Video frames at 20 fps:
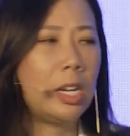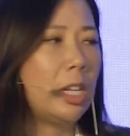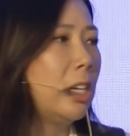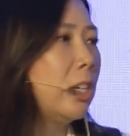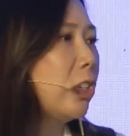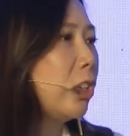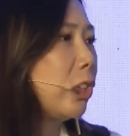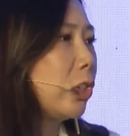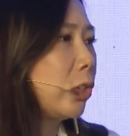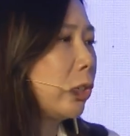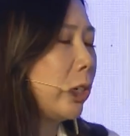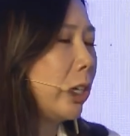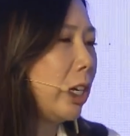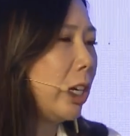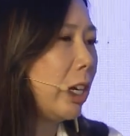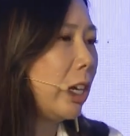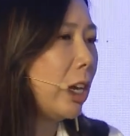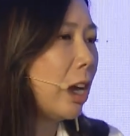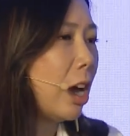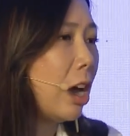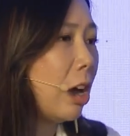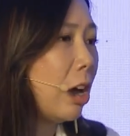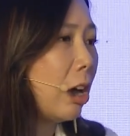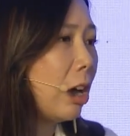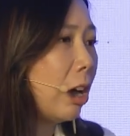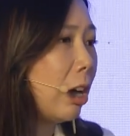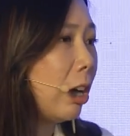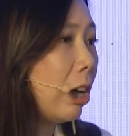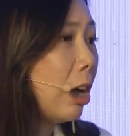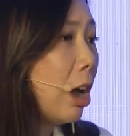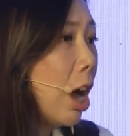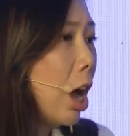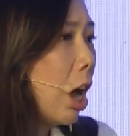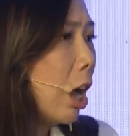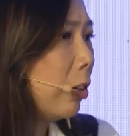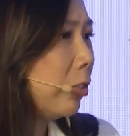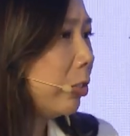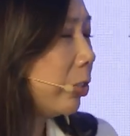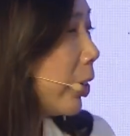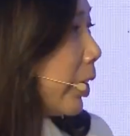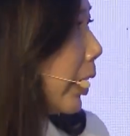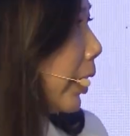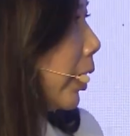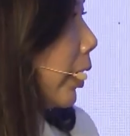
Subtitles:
industry are afraid